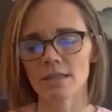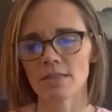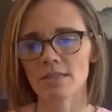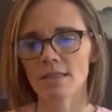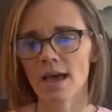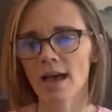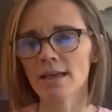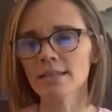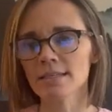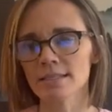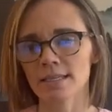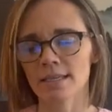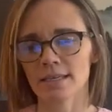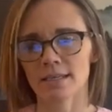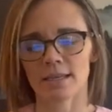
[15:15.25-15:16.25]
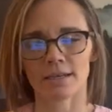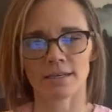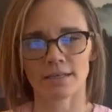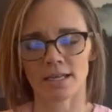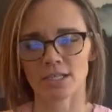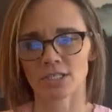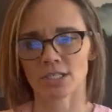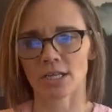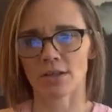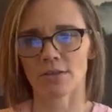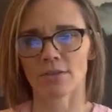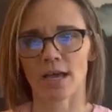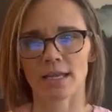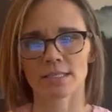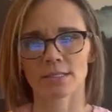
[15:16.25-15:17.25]
That is it in a nutshell.
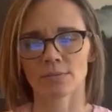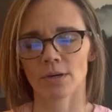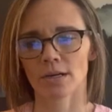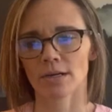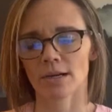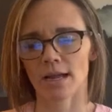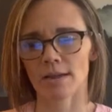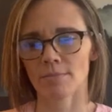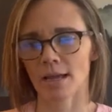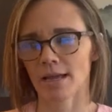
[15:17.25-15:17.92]
That's where I'm